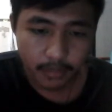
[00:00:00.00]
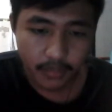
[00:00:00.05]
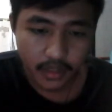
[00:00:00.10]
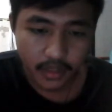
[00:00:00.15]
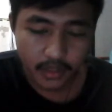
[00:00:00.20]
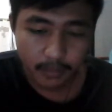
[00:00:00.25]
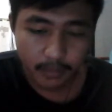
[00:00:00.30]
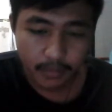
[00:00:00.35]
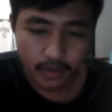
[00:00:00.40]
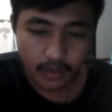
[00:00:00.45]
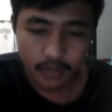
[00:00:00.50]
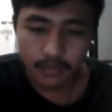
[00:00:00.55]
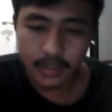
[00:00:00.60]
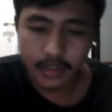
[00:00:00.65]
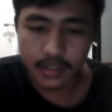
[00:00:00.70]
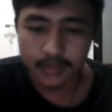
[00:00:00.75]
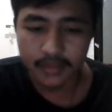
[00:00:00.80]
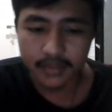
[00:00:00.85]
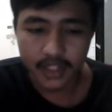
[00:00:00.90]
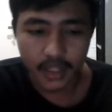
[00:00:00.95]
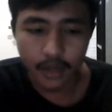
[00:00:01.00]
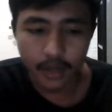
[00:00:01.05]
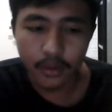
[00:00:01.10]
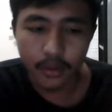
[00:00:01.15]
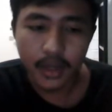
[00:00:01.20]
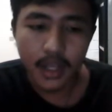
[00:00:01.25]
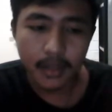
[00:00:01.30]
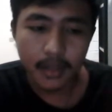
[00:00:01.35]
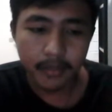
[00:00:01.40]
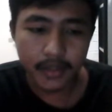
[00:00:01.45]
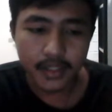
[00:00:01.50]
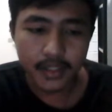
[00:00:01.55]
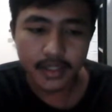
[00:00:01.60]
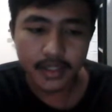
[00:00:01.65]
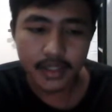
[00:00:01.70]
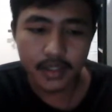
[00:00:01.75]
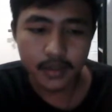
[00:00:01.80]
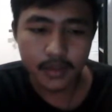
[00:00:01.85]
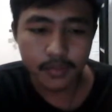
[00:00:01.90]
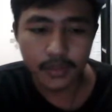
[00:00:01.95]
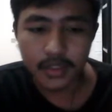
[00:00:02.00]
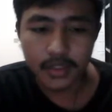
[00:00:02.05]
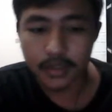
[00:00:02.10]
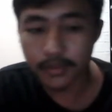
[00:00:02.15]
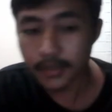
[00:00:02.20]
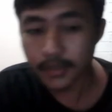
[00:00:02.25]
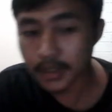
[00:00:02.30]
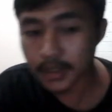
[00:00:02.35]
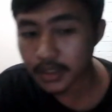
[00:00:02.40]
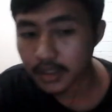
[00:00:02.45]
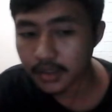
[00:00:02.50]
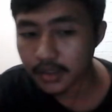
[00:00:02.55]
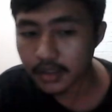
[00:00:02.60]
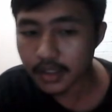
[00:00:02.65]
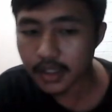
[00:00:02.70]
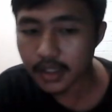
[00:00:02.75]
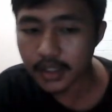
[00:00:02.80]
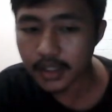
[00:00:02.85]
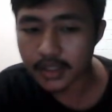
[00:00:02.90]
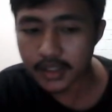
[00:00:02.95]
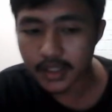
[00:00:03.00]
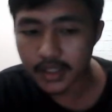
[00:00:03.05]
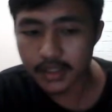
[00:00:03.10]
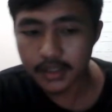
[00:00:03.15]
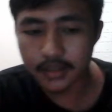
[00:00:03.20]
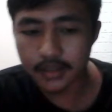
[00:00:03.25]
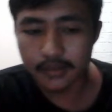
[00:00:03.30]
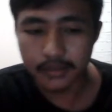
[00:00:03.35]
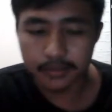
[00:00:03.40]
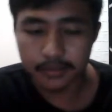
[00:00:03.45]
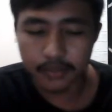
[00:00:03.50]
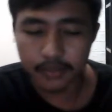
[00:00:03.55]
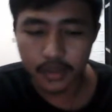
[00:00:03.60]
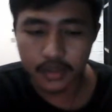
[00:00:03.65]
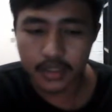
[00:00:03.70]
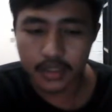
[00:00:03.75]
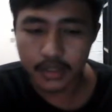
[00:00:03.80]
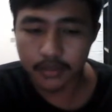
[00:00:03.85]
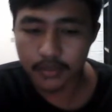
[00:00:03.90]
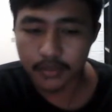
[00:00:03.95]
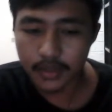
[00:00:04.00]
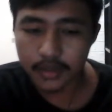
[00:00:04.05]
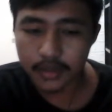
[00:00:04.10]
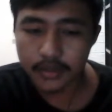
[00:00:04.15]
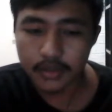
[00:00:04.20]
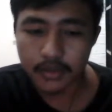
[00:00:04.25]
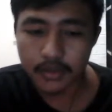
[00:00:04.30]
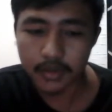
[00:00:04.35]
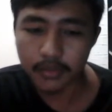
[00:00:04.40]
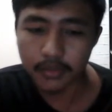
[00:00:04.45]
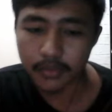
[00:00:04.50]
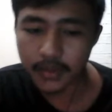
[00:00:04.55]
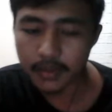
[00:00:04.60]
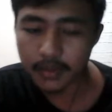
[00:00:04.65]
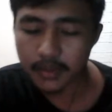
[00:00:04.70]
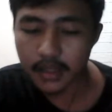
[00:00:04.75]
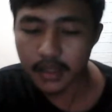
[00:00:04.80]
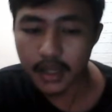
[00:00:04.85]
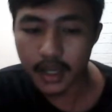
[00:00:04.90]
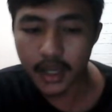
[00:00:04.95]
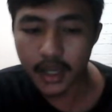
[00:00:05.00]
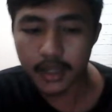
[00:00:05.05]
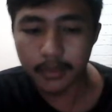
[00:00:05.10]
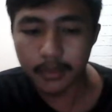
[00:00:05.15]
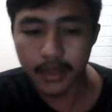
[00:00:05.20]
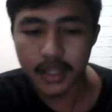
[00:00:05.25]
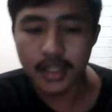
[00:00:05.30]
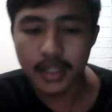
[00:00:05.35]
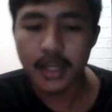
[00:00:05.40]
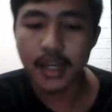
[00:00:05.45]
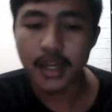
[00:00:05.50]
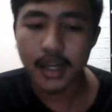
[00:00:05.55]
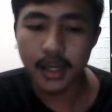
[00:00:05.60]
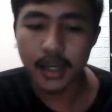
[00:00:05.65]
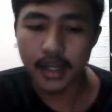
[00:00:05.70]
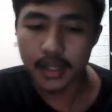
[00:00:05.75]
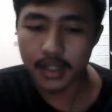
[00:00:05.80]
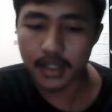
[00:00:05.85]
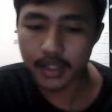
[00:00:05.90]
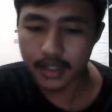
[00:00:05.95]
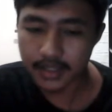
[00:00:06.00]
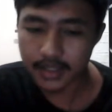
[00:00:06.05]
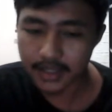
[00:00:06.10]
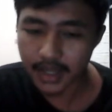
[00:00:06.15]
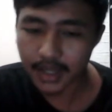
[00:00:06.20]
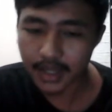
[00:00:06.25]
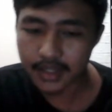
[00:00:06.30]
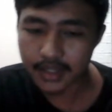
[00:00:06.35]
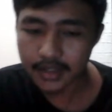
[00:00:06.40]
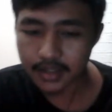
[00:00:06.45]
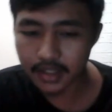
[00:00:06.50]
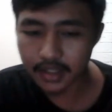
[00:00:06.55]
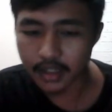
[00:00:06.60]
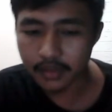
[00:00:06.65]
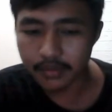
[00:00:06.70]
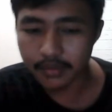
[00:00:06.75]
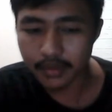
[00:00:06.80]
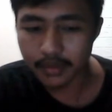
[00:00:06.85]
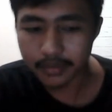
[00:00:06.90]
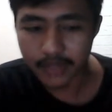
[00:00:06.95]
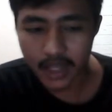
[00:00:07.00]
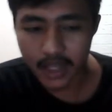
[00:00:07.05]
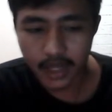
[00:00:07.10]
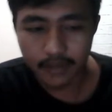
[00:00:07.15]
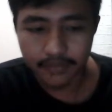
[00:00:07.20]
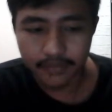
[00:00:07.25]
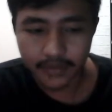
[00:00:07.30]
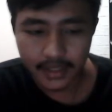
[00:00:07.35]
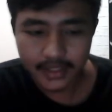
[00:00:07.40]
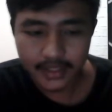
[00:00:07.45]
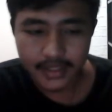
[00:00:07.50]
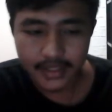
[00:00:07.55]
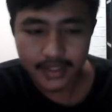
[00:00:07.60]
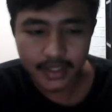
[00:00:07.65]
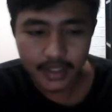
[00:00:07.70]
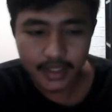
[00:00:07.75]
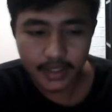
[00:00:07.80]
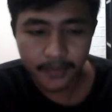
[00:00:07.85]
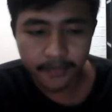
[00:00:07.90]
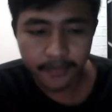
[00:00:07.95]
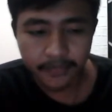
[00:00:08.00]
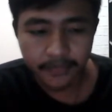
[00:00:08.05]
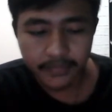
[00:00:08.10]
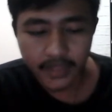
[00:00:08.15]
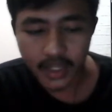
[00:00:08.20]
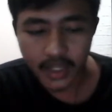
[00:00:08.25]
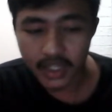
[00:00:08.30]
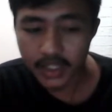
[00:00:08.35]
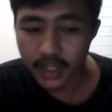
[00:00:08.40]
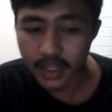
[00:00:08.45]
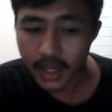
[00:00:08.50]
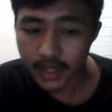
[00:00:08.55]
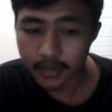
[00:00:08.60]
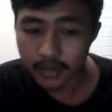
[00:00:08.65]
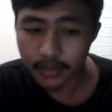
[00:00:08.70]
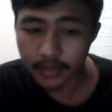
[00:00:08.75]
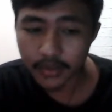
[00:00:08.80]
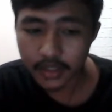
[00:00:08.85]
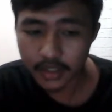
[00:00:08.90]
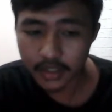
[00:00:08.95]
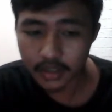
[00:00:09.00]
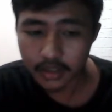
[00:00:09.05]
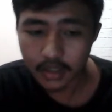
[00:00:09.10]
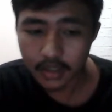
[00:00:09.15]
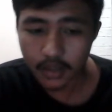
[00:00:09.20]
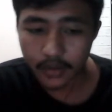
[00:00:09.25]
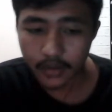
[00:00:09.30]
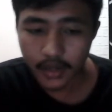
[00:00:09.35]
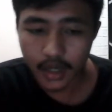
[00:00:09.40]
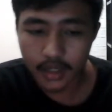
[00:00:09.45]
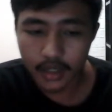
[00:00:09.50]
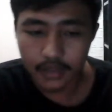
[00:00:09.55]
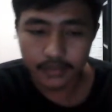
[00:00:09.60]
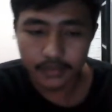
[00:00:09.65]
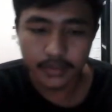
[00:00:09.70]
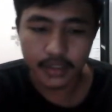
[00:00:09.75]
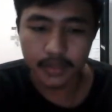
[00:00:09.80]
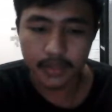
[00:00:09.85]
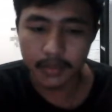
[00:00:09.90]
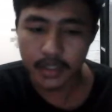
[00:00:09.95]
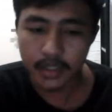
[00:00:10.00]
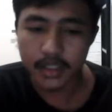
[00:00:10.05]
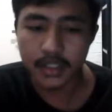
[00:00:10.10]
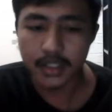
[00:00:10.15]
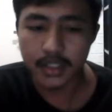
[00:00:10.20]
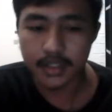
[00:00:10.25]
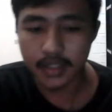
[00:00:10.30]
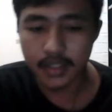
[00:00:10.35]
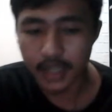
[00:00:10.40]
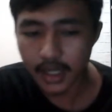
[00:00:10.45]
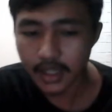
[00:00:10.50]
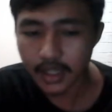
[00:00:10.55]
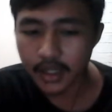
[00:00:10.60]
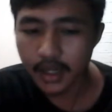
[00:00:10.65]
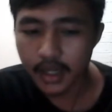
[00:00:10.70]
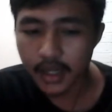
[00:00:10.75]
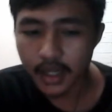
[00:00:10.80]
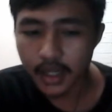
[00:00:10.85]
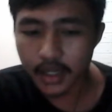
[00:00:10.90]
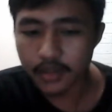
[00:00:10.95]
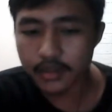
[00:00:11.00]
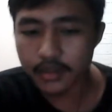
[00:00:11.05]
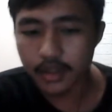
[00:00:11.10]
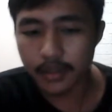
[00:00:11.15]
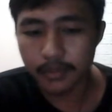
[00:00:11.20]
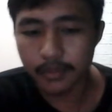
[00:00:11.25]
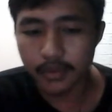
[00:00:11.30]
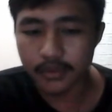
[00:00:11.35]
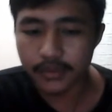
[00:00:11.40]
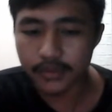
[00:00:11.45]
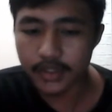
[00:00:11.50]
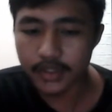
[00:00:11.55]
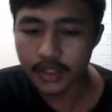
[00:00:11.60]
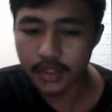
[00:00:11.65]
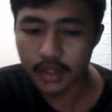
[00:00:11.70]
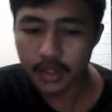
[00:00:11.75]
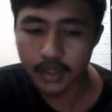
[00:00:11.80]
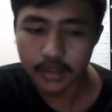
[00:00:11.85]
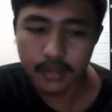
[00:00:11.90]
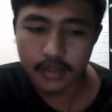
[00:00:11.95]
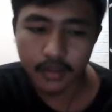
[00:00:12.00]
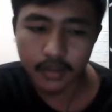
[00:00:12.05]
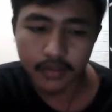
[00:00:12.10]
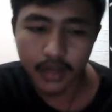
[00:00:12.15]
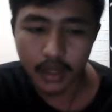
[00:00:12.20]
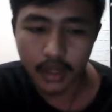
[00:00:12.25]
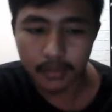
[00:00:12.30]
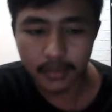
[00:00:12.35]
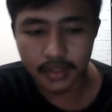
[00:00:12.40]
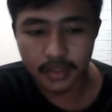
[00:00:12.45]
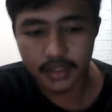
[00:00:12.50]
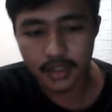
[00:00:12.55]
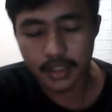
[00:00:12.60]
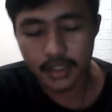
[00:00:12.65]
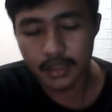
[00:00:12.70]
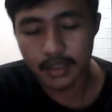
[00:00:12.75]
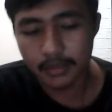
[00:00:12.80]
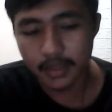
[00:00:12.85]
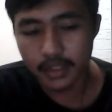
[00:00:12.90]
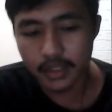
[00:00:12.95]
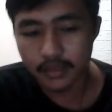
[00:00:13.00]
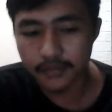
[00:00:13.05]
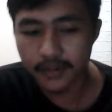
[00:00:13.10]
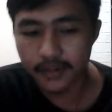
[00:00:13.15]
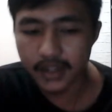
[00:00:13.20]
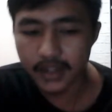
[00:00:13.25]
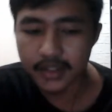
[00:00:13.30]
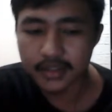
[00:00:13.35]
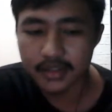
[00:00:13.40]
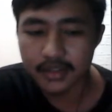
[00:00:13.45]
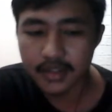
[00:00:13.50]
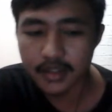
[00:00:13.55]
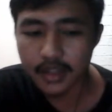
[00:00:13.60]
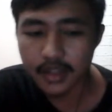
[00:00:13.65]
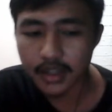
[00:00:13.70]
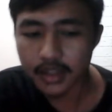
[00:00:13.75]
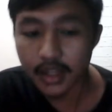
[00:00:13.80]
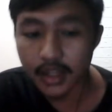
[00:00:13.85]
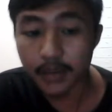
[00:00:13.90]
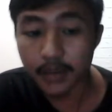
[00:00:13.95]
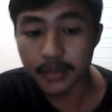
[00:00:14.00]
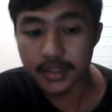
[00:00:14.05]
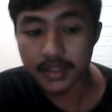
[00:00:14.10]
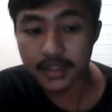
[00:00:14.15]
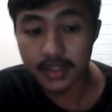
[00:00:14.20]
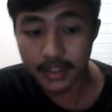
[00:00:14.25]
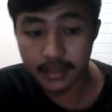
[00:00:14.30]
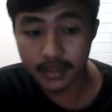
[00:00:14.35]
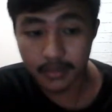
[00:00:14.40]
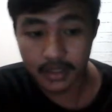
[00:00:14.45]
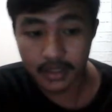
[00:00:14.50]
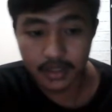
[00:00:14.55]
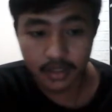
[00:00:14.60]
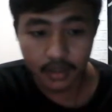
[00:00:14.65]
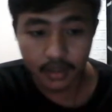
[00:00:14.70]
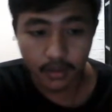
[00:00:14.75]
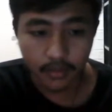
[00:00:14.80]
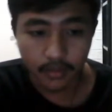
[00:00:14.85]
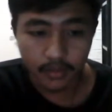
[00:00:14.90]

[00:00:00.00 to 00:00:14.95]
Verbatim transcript: in a previous video because this was originally a challenge from Project Rose to reanimate an exact scene from Dead fantasy and then add original choreography to match their style, and also improving the knowledge of how Monty animated fights. That was six months ago.